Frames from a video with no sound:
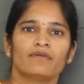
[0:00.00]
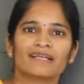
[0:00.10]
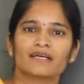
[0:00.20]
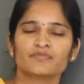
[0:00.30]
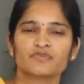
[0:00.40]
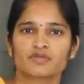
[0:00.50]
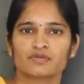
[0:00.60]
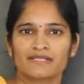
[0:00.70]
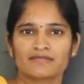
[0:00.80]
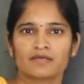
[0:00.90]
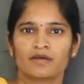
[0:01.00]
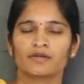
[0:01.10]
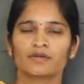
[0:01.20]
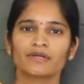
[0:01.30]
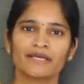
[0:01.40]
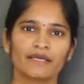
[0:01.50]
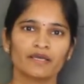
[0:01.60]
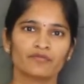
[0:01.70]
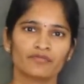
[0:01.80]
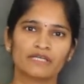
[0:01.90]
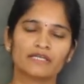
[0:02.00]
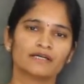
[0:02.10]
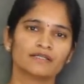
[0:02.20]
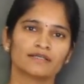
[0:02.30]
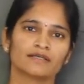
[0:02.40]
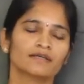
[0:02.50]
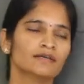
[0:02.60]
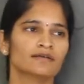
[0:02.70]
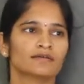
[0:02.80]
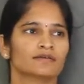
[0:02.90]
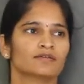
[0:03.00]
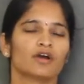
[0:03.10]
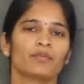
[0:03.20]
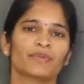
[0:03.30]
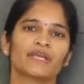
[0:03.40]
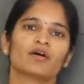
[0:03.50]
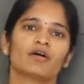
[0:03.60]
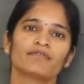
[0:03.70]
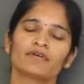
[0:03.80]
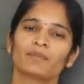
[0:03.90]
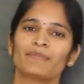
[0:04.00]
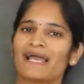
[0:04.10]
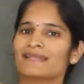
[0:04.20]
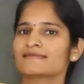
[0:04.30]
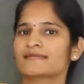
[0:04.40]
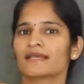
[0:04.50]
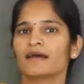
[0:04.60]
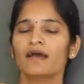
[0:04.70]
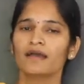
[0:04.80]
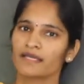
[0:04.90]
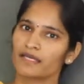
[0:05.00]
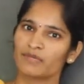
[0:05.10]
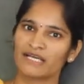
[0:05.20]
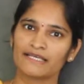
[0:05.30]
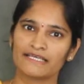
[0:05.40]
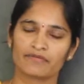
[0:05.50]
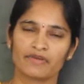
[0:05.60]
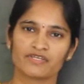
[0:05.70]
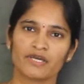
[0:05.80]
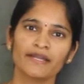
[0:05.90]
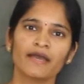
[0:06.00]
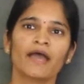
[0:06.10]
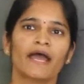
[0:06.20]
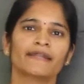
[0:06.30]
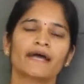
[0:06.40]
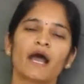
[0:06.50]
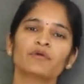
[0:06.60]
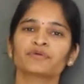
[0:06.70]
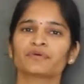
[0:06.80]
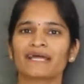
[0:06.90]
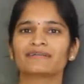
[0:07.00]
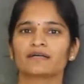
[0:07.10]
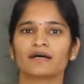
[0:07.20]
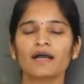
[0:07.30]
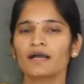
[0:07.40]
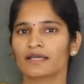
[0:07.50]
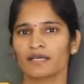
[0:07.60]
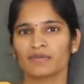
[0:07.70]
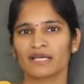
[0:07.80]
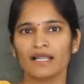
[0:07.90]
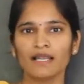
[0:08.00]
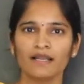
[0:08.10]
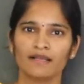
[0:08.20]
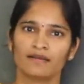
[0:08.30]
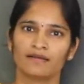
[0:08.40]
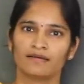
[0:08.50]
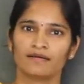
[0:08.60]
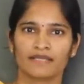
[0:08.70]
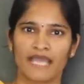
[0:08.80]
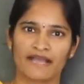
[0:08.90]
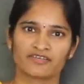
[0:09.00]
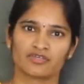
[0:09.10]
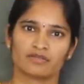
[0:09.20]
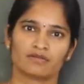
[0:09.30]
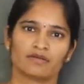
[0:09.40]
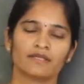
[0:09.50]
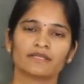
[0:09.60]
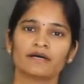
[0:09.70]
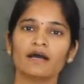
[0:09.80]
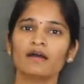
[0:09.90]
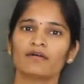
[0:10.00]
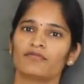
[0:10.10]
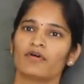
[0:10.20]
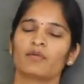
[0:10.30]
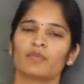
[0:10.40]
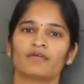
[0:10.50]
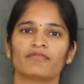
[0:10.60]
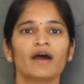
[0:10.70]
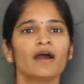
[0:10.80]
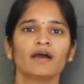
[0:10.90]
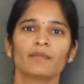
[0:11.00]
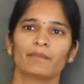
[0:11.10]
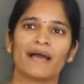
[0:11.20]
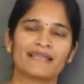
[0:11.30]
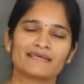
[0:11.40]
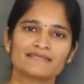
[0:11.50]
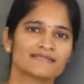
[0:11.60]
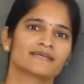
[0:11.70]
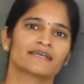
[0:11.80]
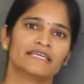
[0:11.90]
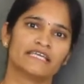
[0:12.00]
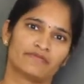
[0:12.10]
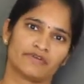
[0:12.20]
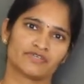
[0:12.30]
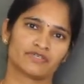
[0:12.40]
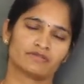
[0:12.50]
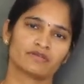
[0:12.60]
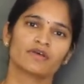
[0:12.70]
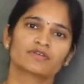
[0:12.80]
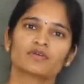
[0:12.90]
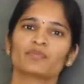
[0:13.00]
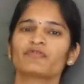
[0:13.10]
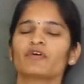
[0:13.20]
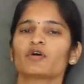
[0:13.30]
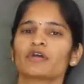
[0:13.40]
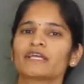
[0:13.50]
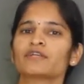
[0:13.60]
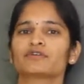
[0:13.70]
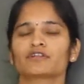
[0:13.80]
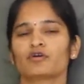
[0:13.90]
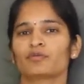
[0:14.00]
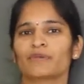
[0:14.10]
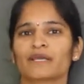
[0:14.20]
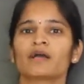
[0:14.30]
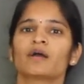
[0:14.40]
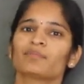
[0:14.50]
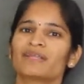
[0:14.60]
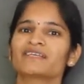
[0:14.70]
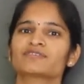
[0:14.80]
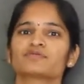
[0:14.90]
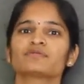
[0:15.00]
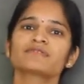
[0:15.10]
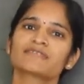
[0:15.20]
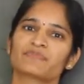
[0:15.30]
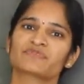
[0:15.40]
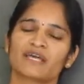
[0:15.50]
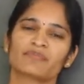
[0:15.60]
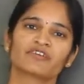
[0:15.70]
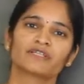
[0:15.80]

Welcome students. Today we will learn the topic of balancing a chemical equation and how to write a chemical reaction in the form of a balanced equation. So before going into the topic, please do subscribe for